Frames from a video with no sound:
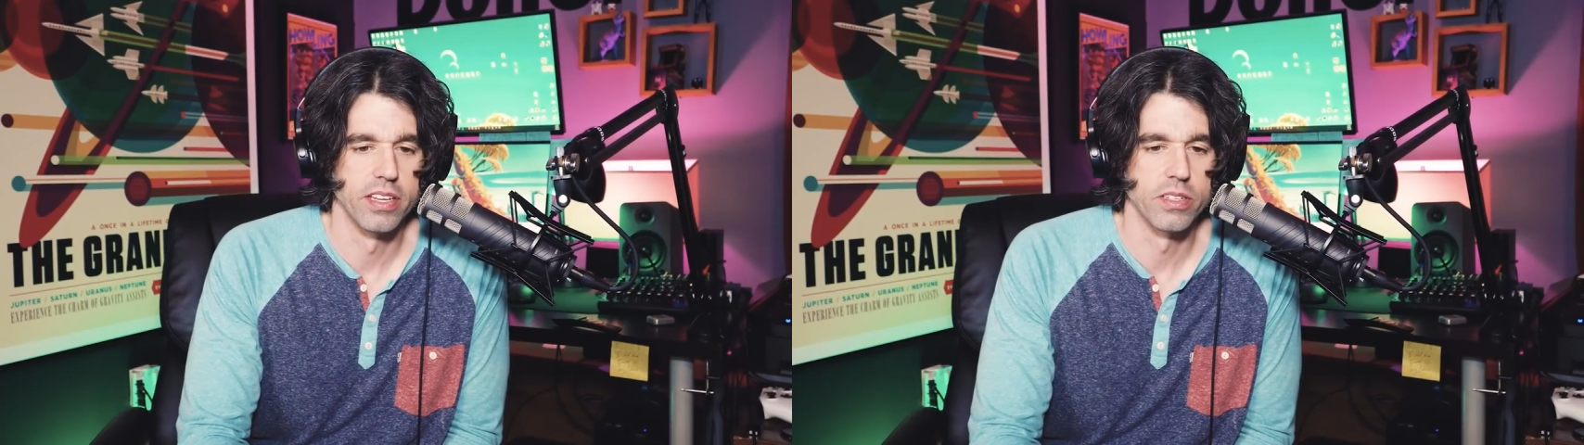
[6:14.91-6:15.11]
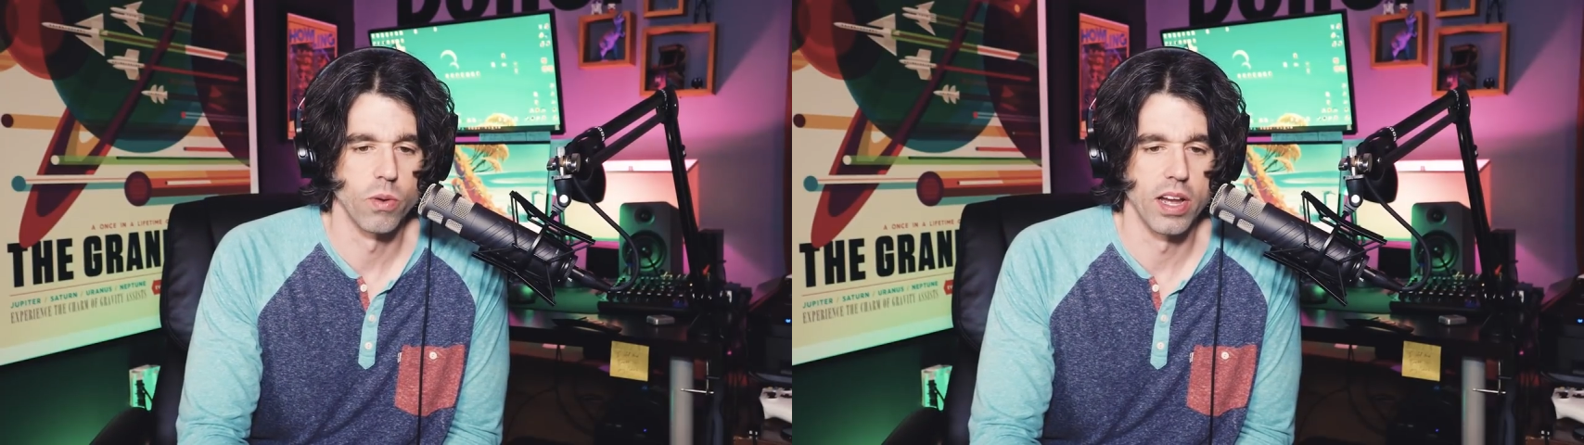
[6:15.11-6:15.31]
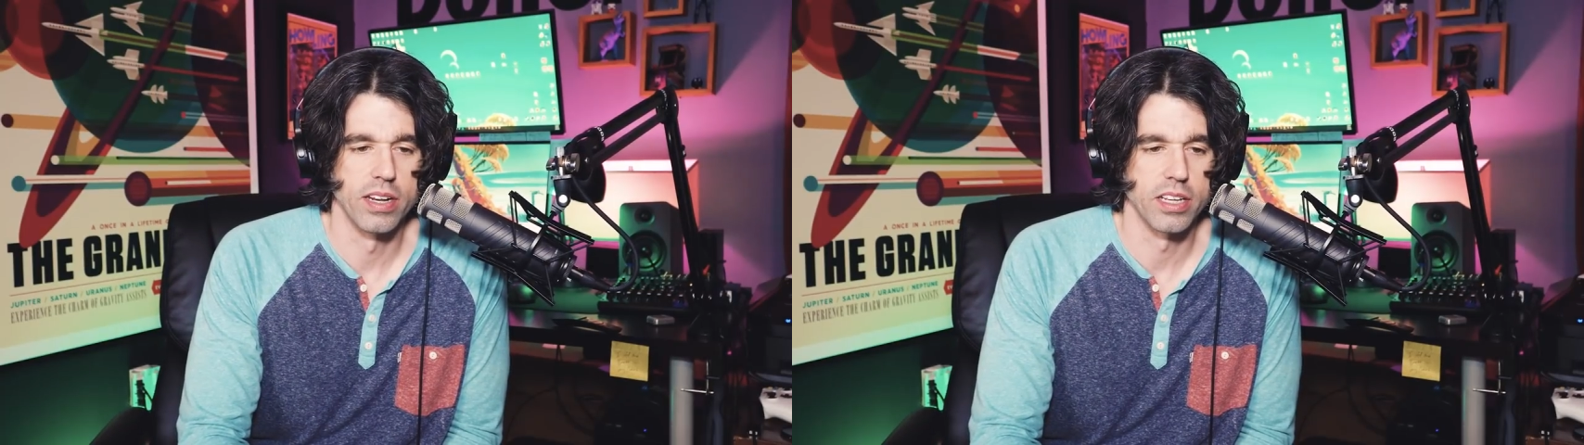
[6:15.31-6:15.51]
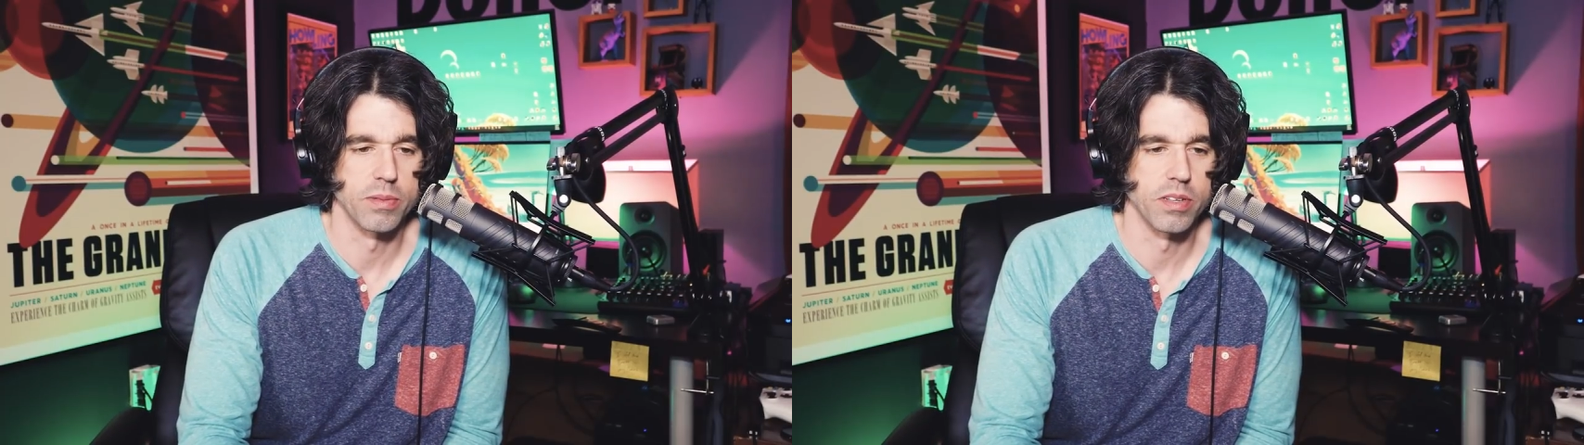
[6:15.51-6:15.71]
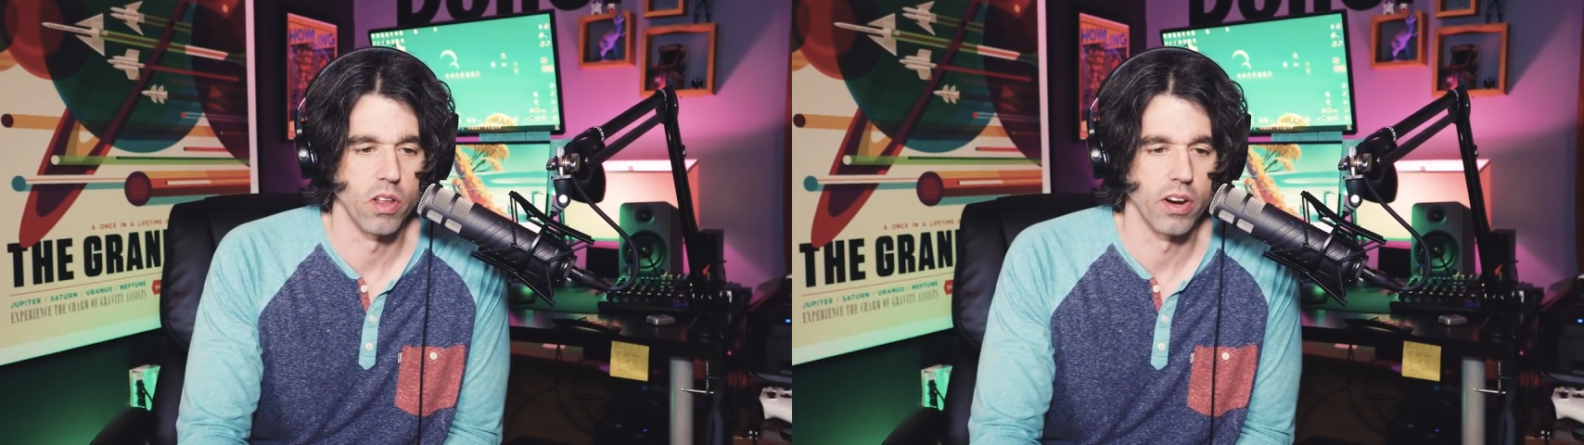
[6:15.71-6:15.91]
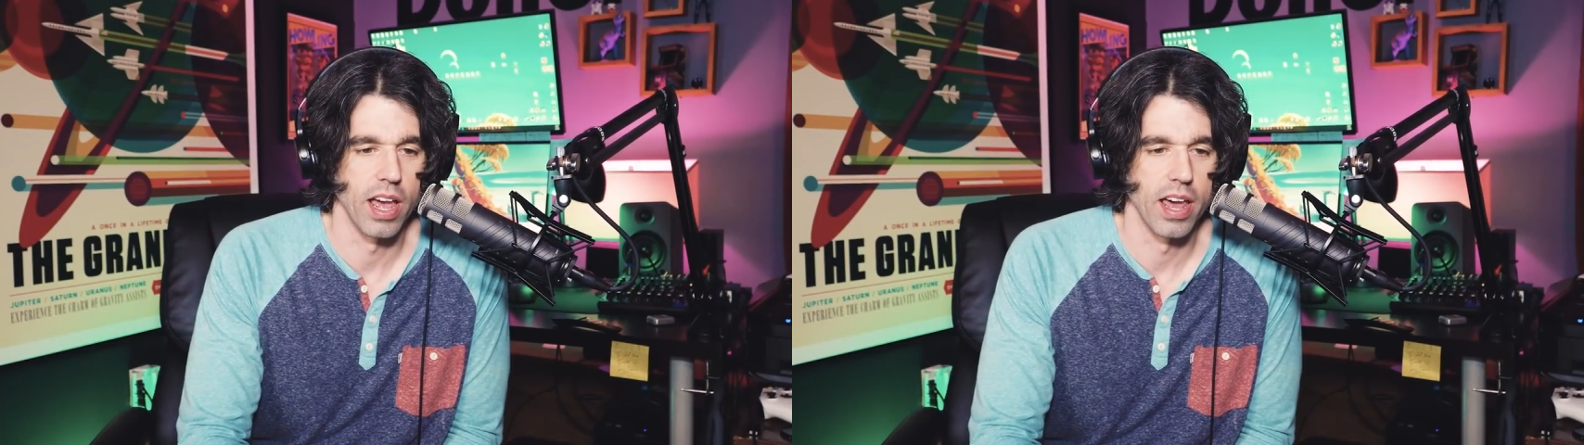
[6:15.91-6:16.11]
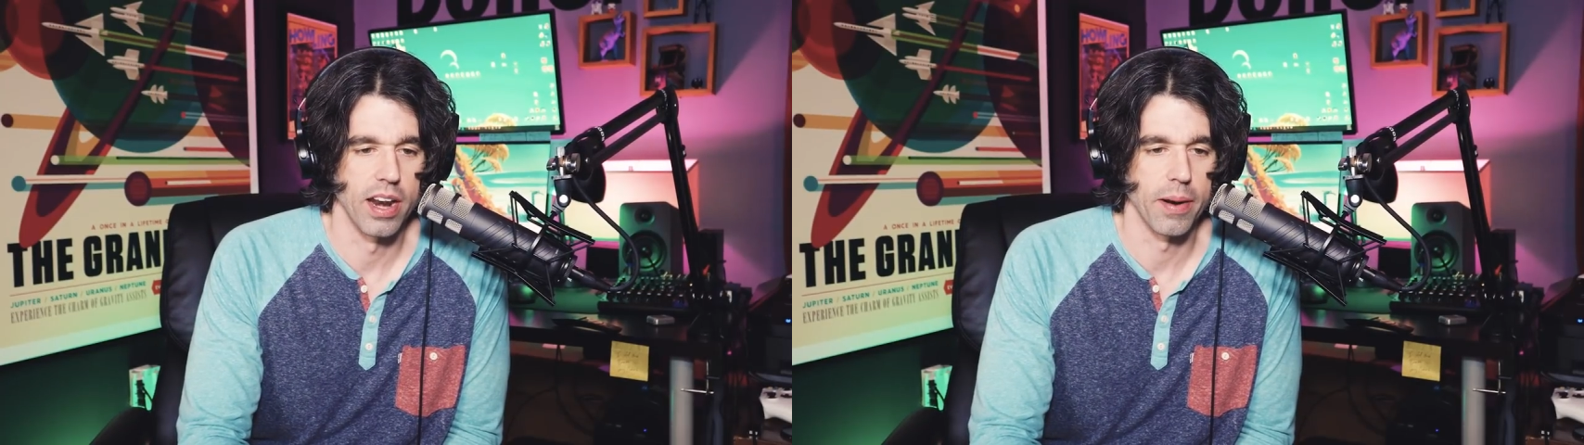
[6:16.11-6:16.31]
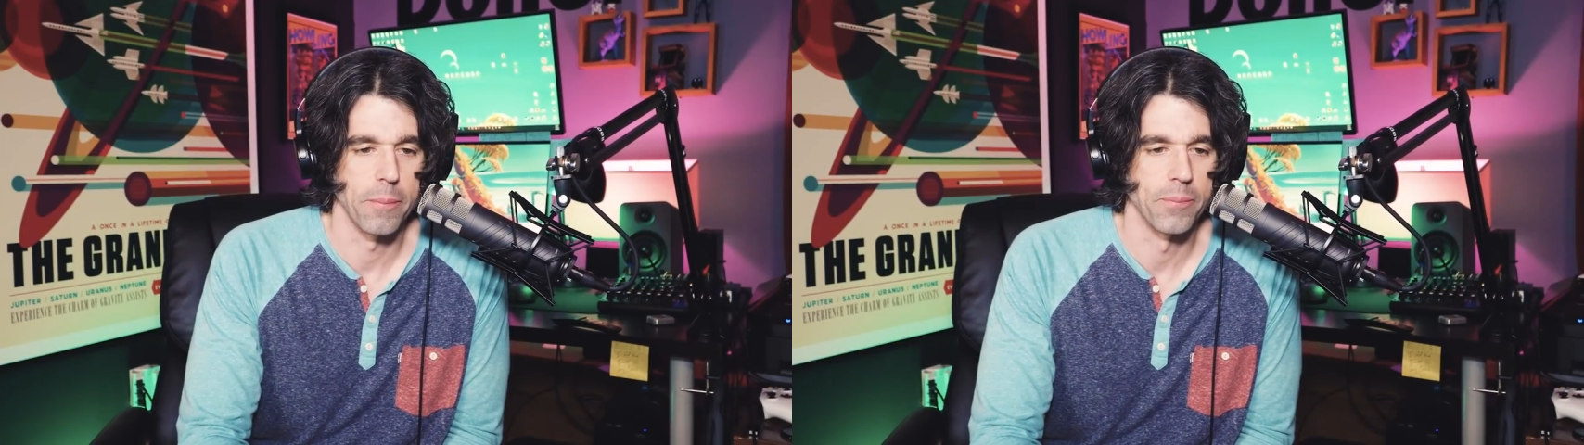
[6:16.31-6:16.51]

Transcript: This is why it takes me so long to edit.